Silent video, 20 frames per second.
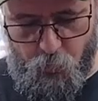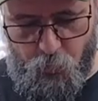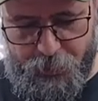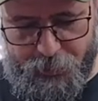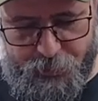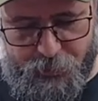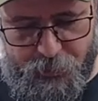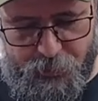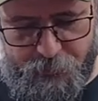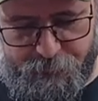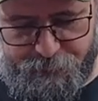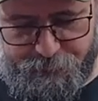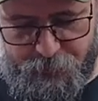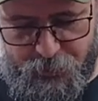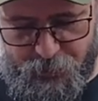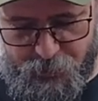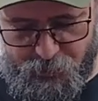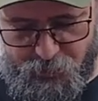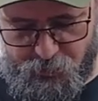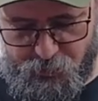what kind of
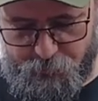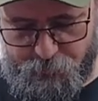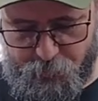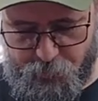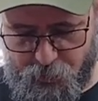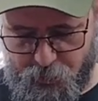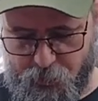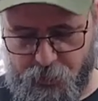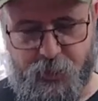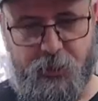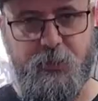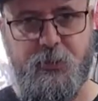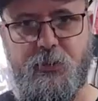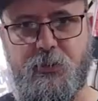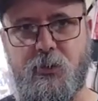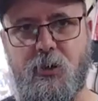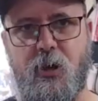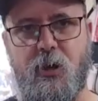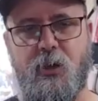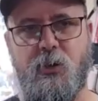finish you put
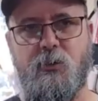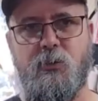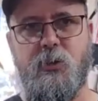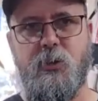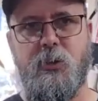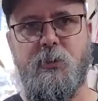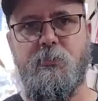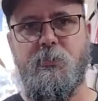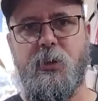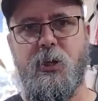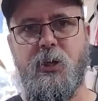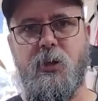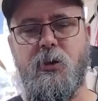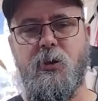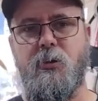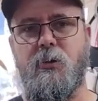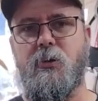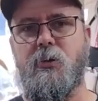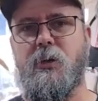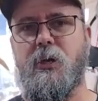on a wood
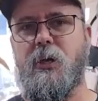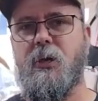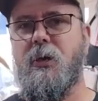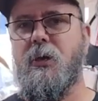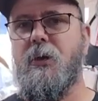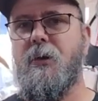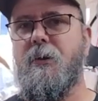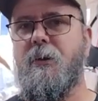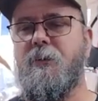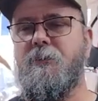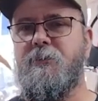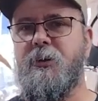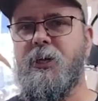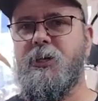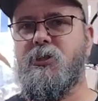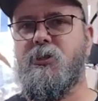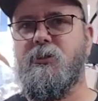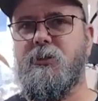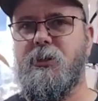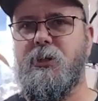bow,
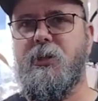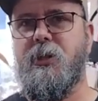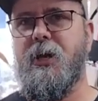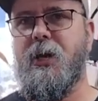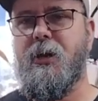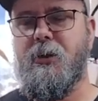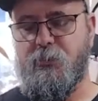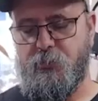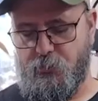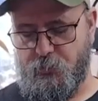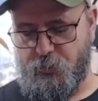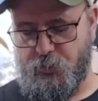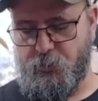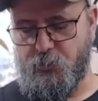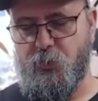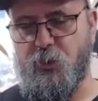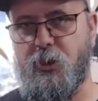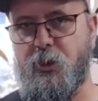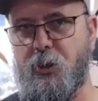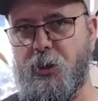eventually the
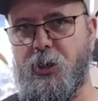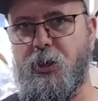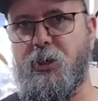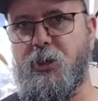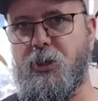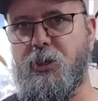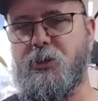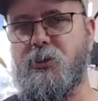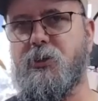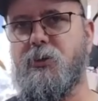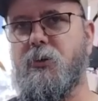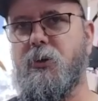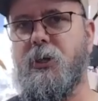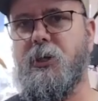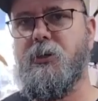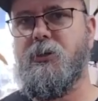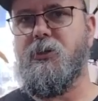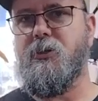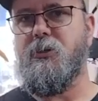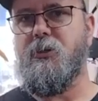wood is
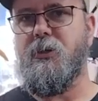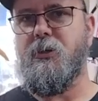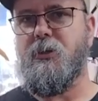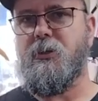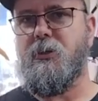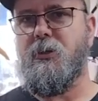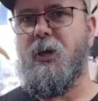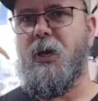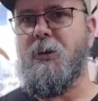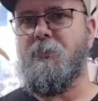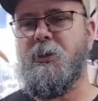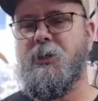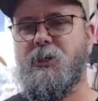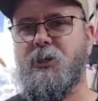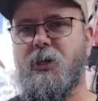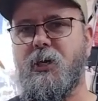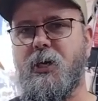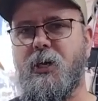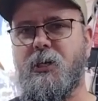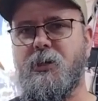going to
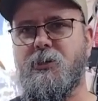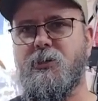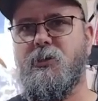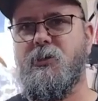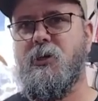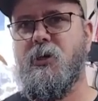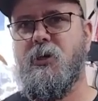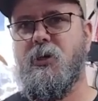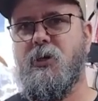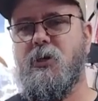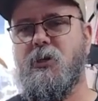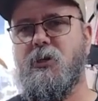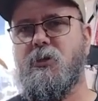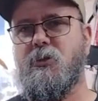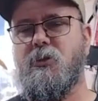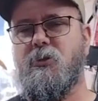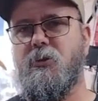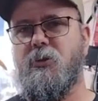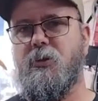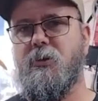acclimatize
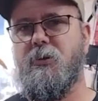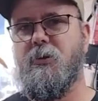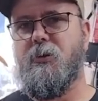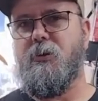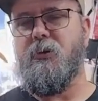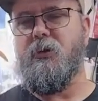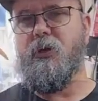to the